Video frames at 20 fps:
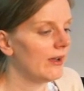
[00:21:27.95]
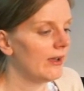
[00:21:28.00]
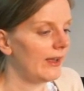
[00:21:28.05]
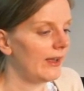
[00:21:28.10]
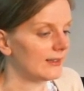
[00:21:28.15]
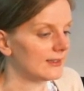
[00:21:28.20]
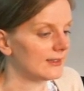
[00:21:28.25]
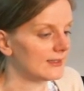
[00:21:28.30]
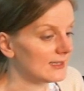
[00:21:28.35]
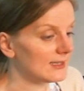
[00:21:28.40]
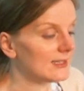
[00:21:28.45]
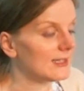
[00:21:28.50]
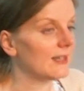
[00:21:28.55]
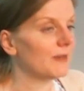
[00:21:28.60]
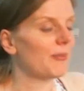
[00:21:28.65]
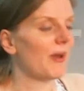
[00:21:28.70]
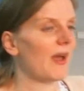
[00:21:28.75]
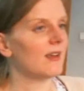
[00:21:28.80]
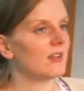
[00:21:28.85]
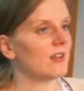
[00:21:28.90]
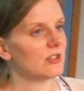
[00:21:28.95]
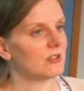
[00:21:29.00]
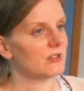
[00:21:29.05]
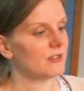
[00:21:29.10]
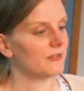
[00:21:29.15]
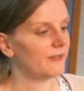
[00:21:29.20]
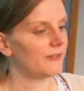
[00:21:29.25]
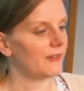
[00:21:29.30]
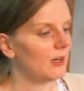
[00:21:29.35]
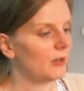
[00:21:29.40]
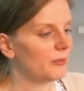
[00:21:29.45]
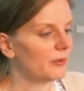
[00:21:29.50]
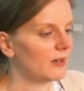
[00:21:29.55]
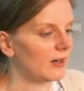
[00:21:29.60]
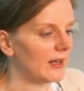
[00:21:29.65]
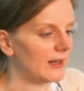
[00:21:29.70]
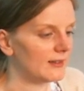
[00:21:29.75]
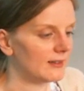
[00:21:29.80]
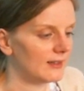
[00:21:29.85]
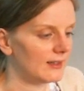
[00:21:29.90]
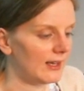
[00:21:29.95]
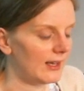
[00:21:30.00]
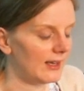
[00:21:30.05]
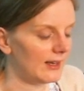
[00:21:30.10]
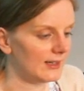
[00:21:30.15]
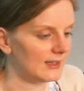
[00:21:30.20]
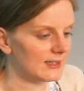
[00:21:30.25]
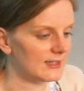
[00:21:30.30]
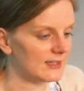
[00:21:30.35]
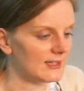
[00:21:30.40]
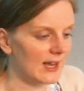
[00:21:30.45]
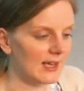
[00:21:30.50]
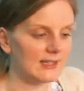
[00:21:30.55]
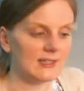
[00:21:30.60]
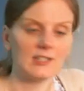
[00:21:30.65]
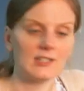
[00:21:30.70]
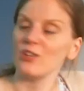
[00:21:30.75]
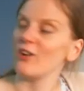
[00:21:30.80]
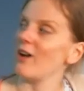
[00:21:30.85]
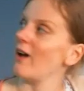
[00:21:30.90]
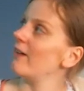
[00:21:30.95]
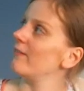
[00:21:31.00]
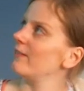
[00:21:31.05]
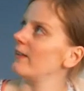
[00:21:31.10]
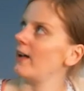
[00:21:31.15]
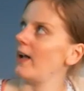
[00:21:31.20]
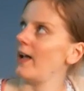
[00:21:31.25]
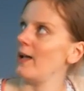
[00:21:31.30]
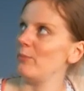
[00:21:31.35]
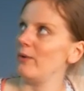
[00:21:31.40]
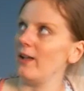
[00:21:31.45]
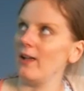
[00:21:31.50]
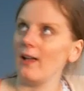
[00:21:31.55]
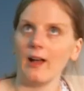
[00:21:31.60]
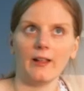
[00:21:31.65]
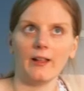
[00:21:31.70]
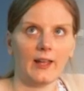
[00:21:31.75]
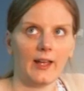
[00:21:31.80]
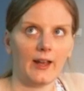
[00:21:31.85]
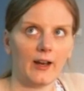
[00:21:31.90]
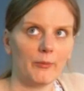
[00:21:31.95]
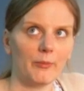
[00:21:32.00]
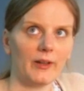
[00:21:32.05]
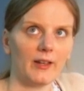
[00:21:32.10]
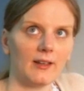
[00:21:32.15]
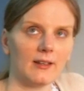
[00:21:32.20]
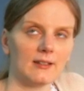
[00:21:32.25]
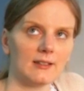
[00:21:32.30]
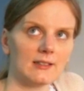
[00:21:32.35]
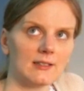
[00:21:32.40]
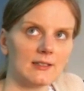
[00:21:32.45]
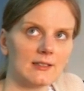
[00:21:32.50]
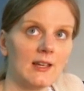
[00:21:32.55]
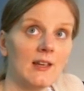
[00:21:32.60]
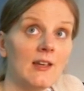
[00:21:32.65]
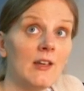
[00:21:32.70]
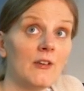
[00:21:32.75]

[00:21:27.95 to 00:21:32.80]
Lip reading: existing packages available, and it's nice to have the API there because,